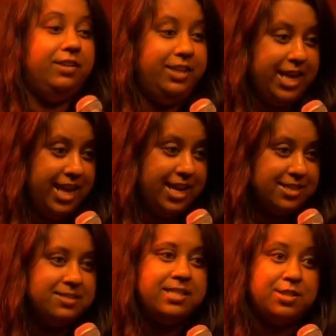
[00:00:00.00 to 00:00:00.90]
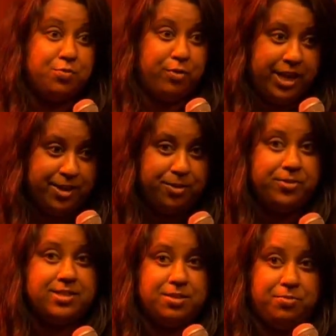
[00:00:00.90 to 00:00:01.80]
Yes, this is real,
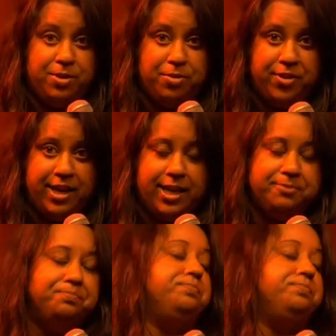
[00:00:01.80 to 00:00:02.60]
this is a real thing.